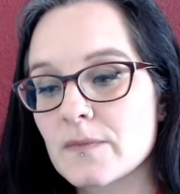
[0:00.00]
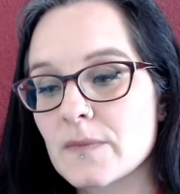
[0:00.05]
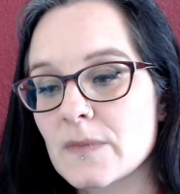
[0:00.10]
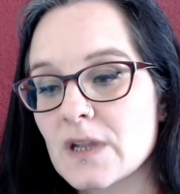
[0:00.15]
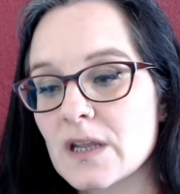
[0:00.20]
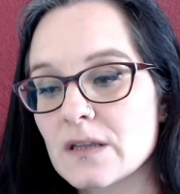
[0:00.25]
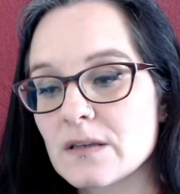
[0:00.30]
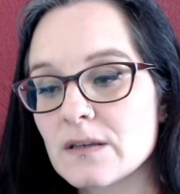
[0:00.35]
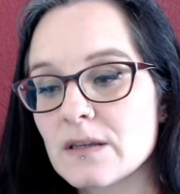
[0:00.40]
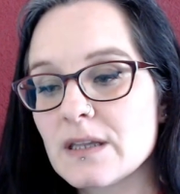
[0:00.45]

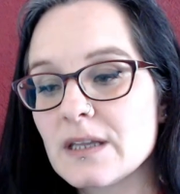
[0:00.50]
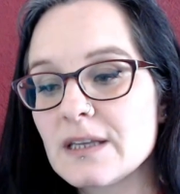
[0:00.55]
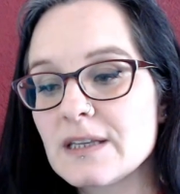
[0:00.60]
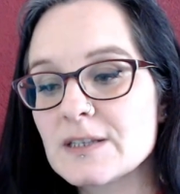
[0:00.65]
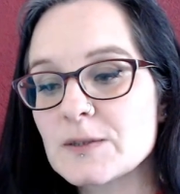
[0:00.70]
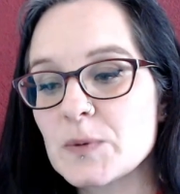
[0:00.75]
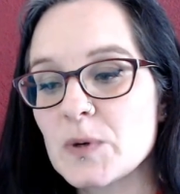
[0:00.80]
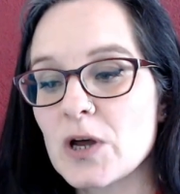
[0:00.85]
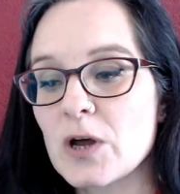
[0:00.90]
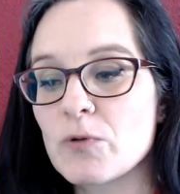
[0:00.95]
These were
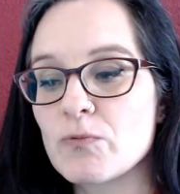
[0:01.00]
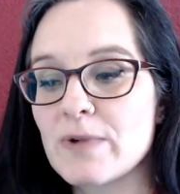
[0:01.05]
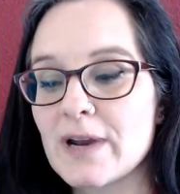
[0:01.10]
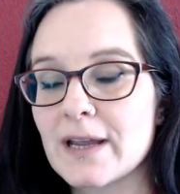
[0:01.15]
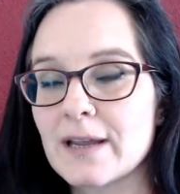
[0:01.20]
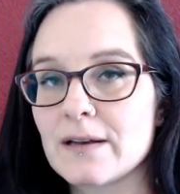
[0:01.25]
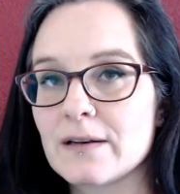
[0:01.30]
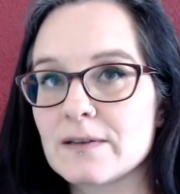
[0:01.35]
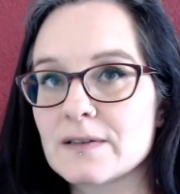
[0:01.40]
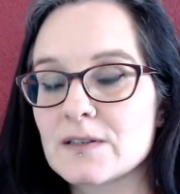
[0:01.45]
our
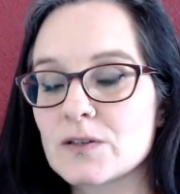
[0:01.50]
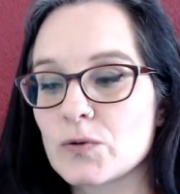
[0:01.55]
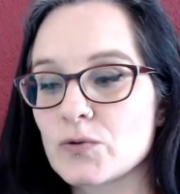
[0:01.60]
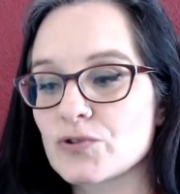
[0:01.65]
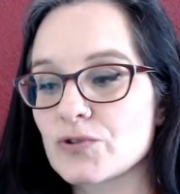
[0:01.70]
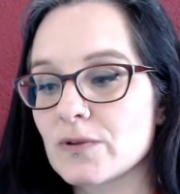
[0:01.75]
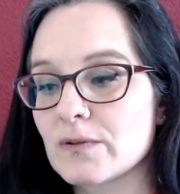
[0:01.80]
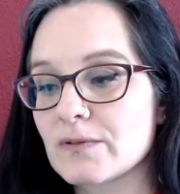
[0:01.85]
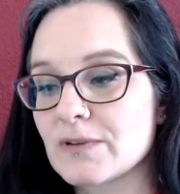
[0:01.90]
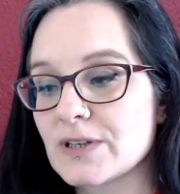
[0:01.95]
regular social
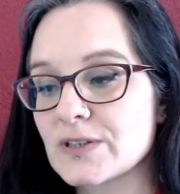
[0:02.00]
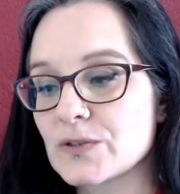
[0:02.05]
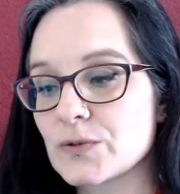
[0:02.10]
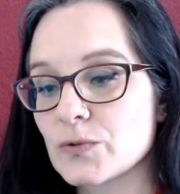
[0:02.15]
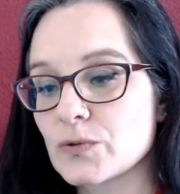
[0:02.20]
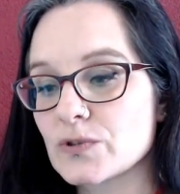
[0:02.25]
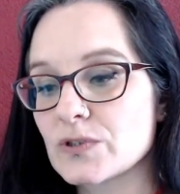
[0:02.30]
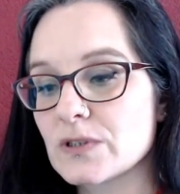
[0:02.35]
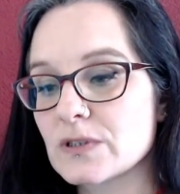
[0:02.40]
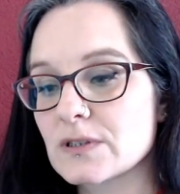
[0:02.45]

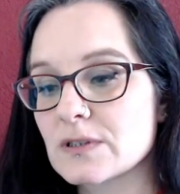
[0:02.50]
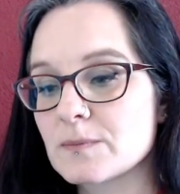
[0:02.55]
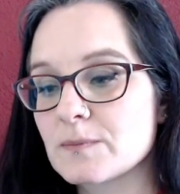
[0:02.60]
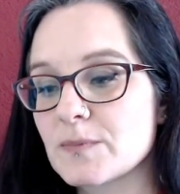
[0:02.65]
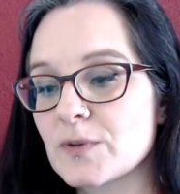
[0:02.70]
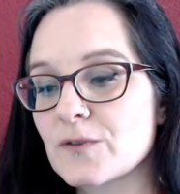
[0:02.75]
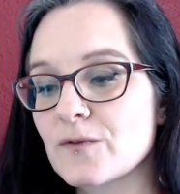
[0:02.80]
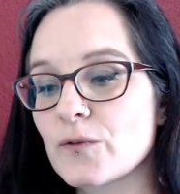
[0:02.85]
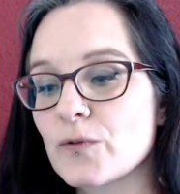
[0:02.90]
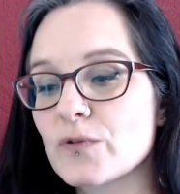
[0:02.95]
resources, but
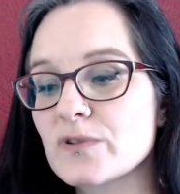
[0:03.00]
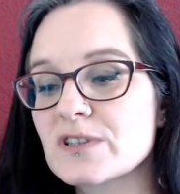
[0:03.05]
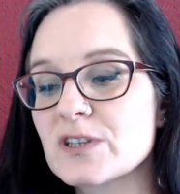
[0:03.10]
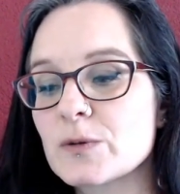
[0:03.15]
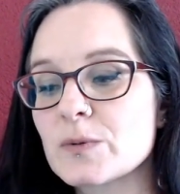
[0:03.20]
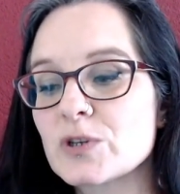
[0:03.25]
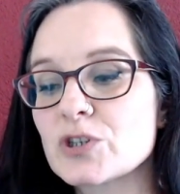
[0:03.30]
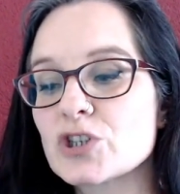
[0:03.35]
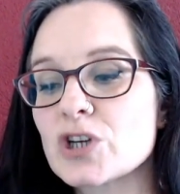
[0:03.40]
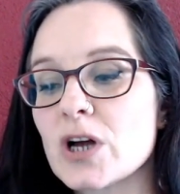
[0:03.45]
of course there were
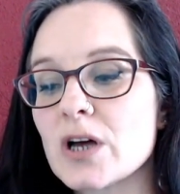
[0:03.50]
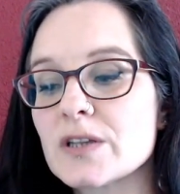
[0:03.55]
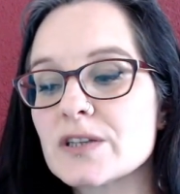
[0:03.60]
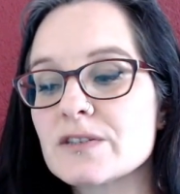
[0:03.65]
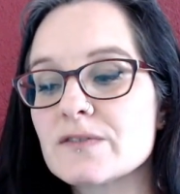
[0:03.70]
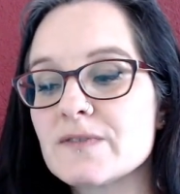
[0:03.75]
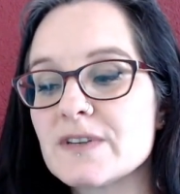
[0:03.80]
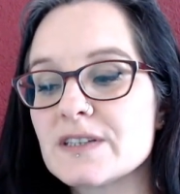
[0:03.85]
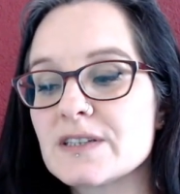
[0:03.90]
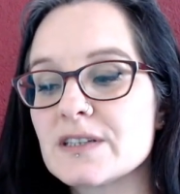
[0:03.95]
chance
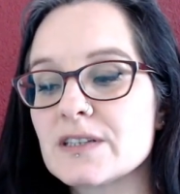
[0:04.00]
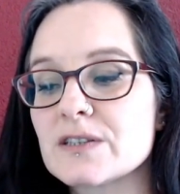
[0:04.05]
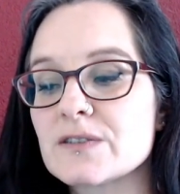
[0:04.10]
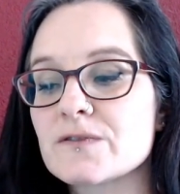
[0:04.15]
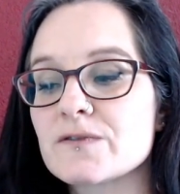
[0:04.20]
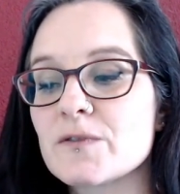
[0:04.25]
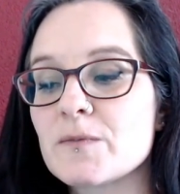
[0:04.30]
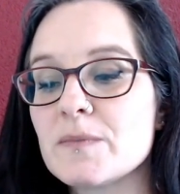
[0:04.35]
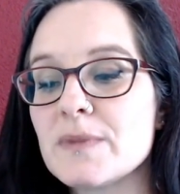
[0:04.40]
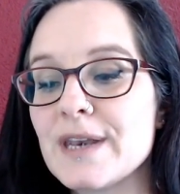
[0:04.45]
visits
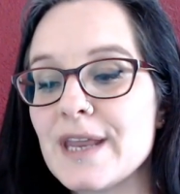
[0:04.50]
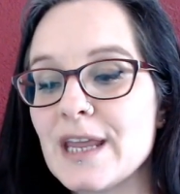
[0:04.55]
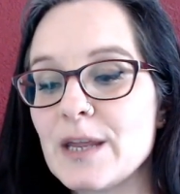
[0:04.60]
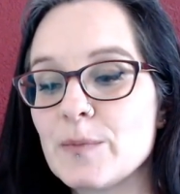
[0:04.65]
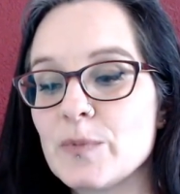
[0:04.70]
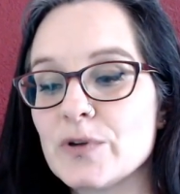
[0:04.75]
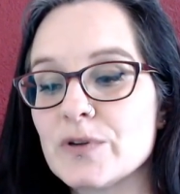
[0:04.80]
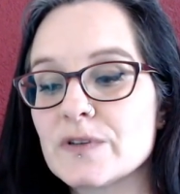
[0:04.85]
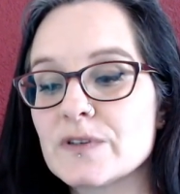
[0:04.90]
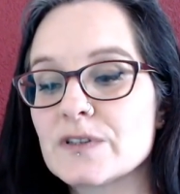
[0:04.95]
from
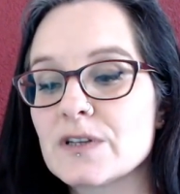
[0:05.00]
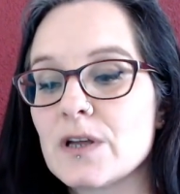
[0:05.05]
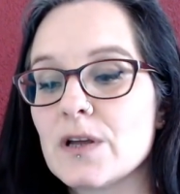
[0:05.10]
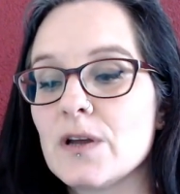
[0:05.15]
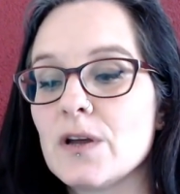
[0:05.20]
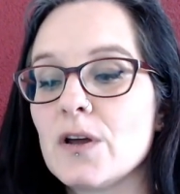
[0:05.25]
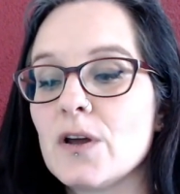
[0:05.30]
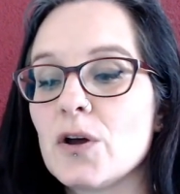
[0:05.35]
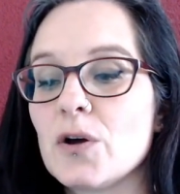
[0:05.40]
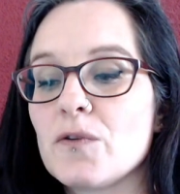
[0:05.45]
neighbours
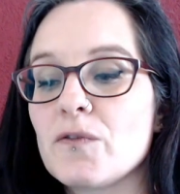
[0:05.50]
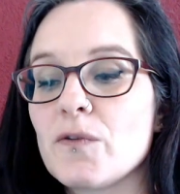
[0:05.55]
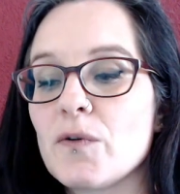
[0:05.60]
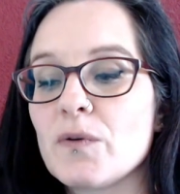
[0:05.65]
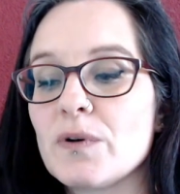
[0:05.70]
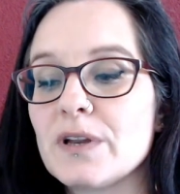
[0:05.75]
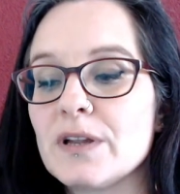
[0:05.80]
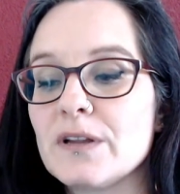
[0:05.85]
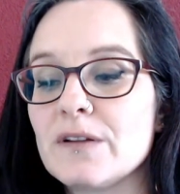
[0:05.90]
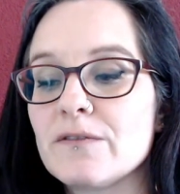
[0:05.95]
of
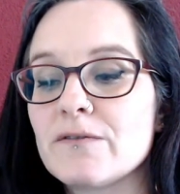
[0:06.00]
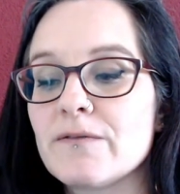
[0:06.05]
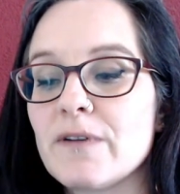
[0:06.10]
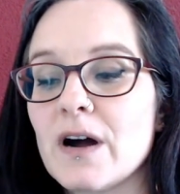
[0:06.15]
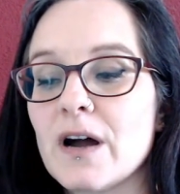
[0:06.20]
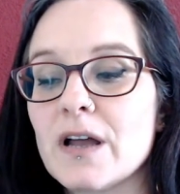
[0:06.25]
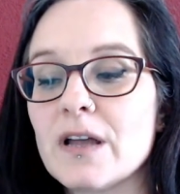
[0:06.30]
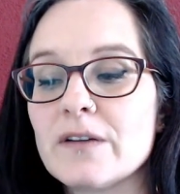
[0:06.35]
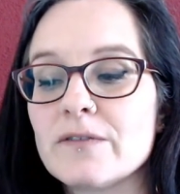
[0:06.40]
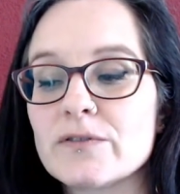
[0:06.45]
only
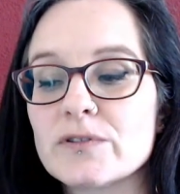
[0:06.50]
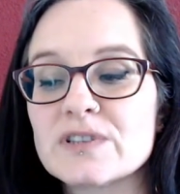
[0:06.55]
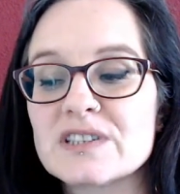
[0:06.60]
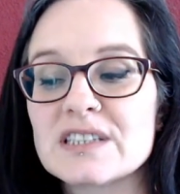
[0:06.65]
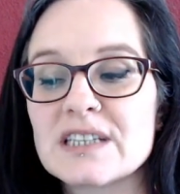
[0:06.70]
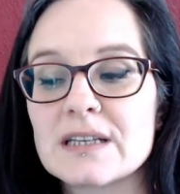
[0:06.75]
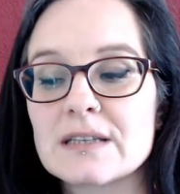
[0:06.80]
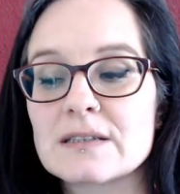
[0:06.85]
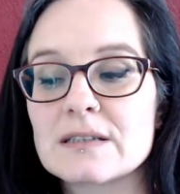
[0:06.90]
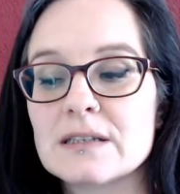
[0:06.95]
5 or
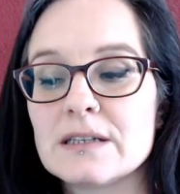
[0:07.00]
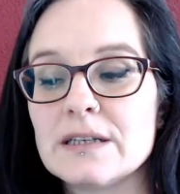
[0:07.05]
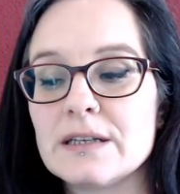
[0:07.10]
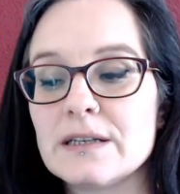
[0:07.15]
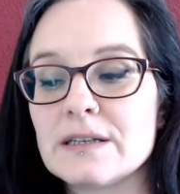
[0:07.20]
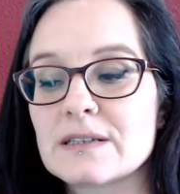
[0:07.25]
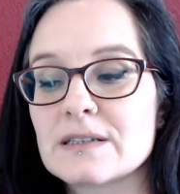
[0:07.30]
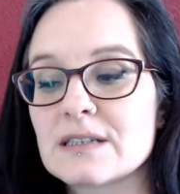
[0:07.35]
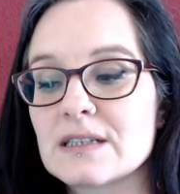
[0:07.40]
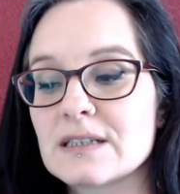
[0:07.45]
6 leagues
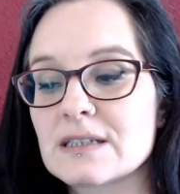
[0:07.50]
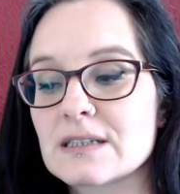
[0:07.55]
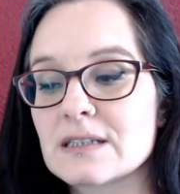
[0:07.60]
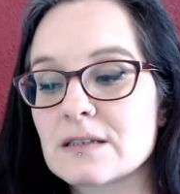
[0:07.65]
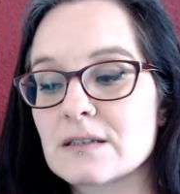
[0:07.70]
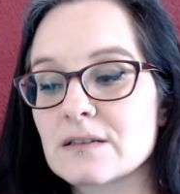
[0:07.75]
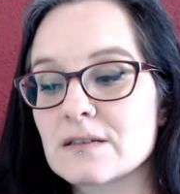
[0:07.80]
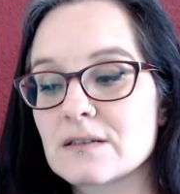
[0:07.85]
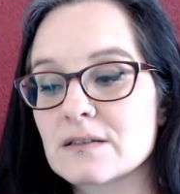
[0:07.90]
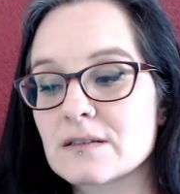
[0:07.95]
distant.